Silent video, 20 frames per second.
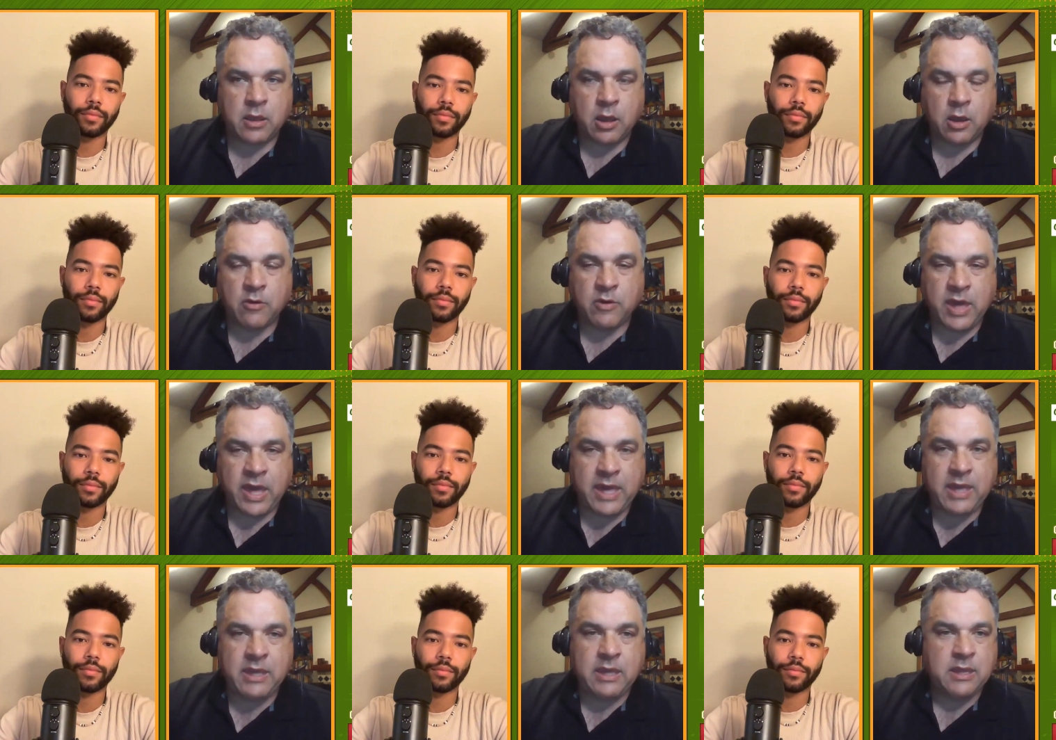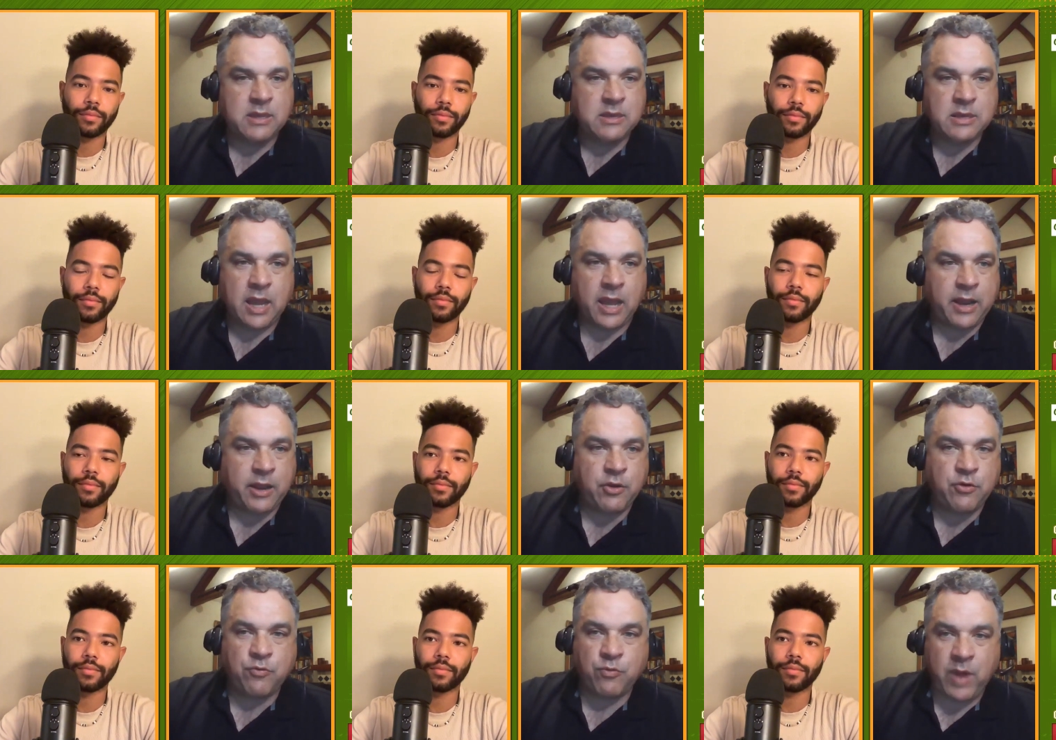Speaker 1: Okay.
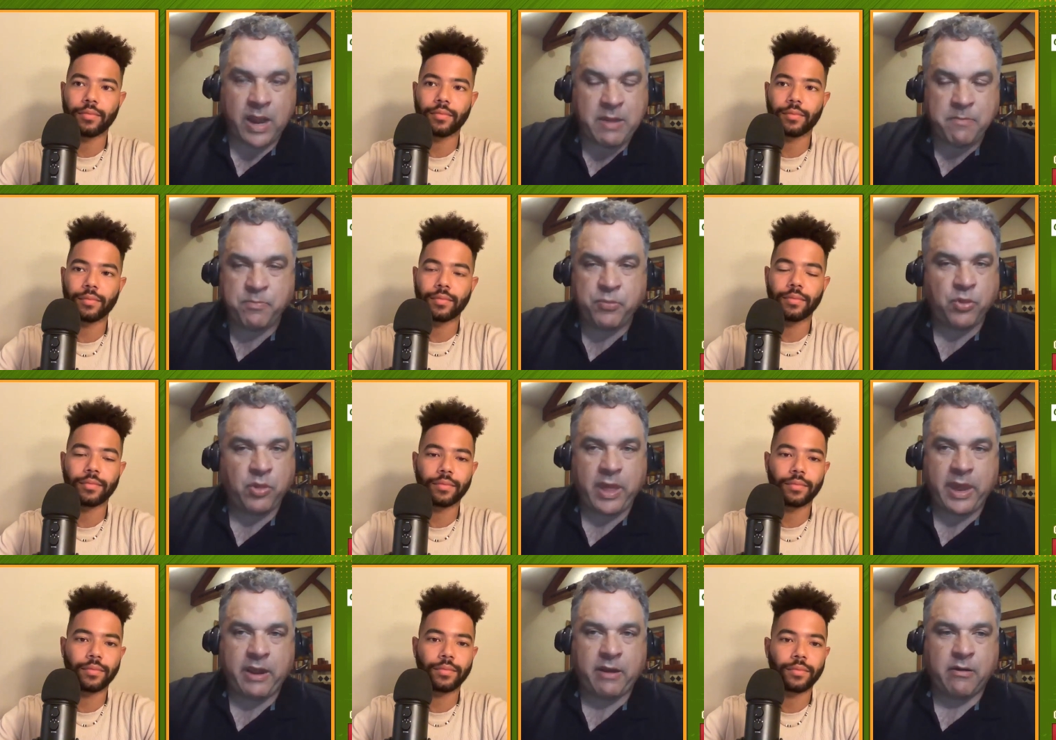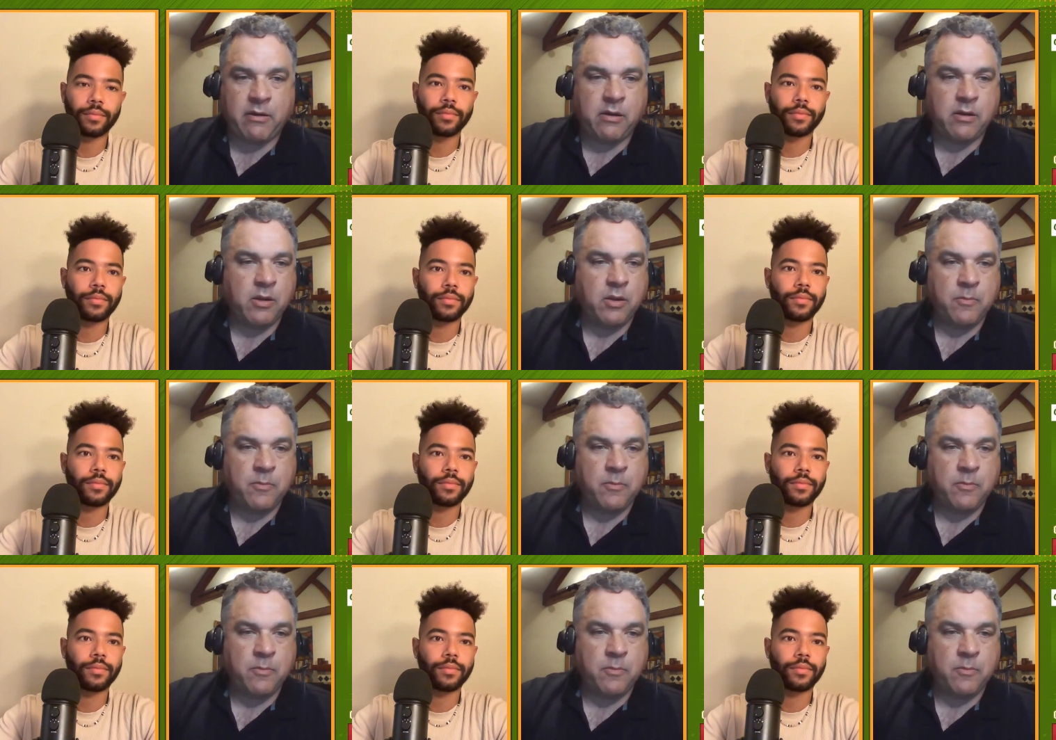Not a great player